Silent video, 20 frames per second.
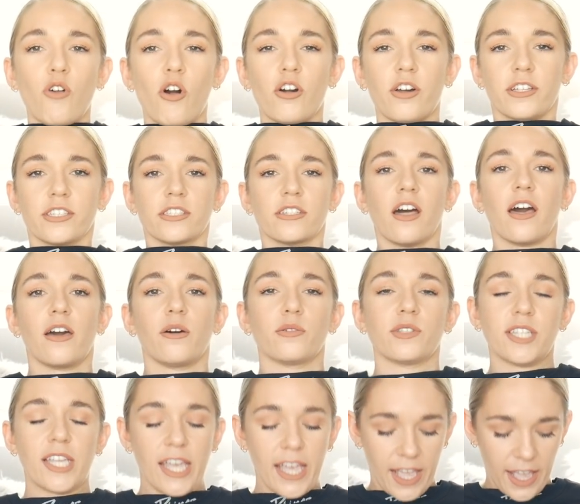rocker style
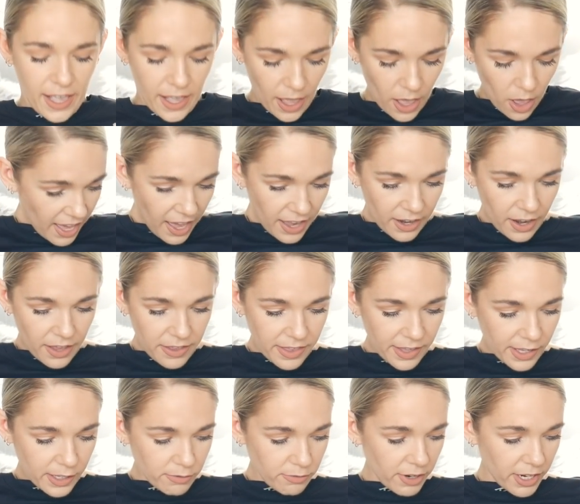tee. Again, I
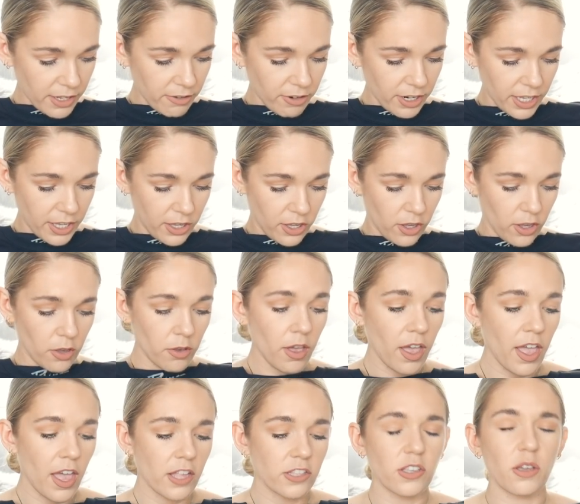think it's really, really cute.
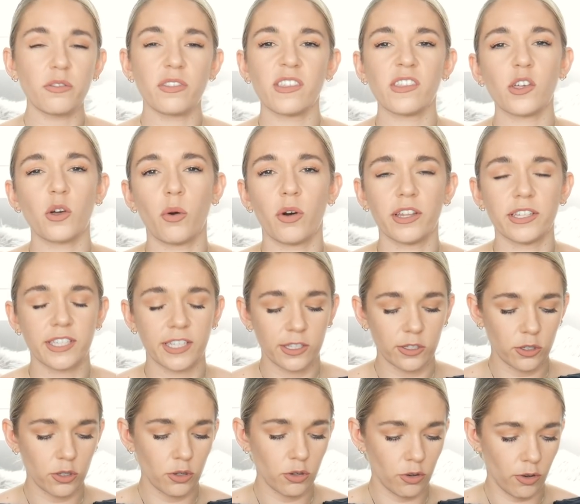Don't think the quality
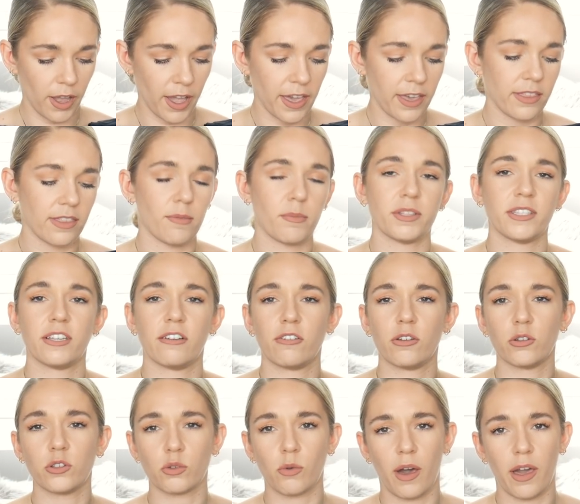is too great. The
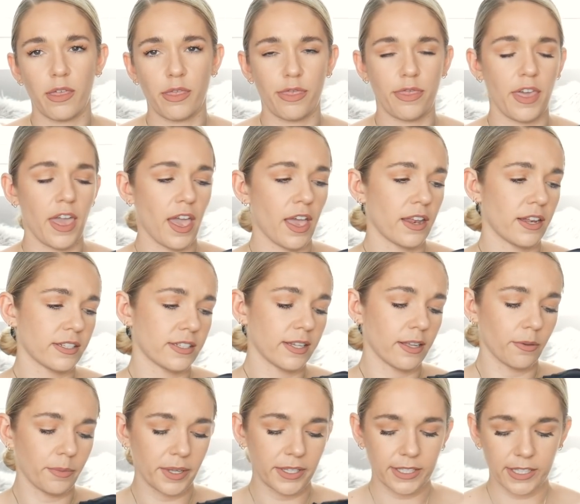material is quite thin. It's a
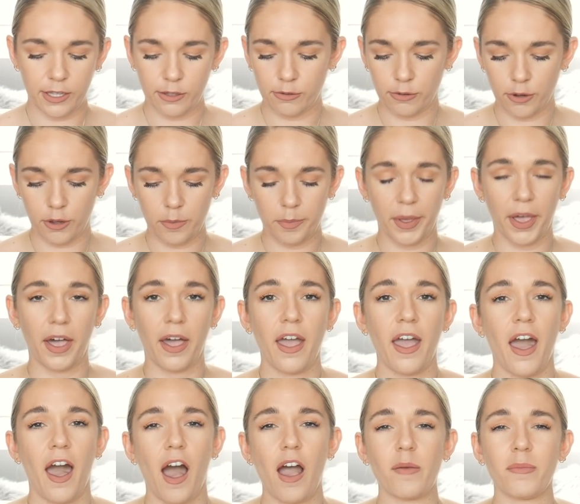little bit see-through, but
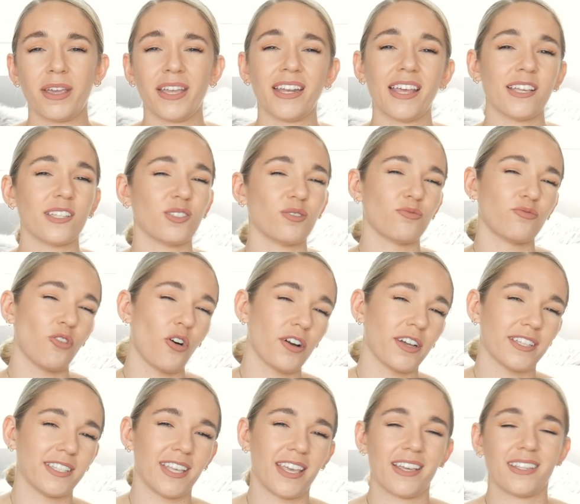I mean, it's a
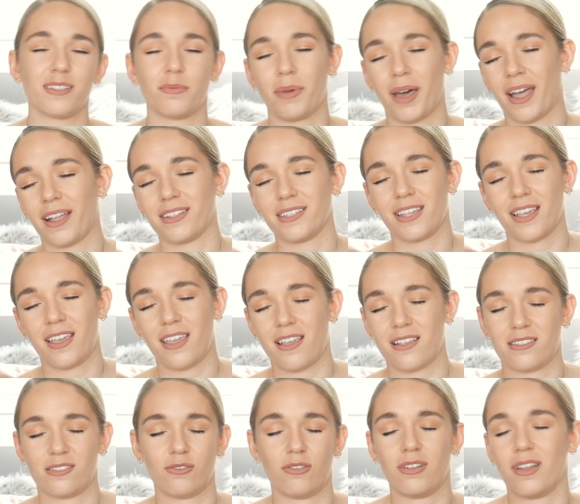rocker tee. It's a band tee.
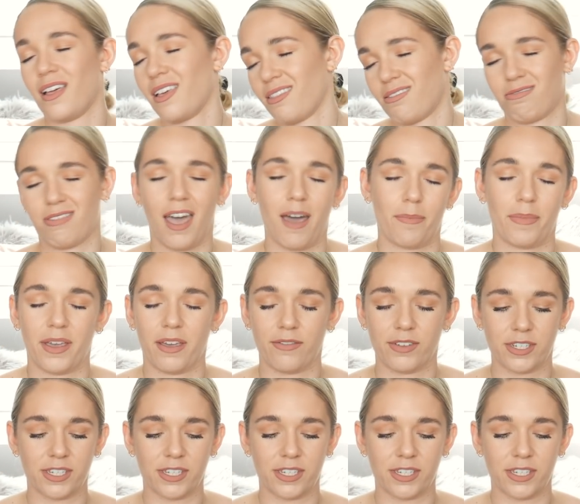It's not like that big of a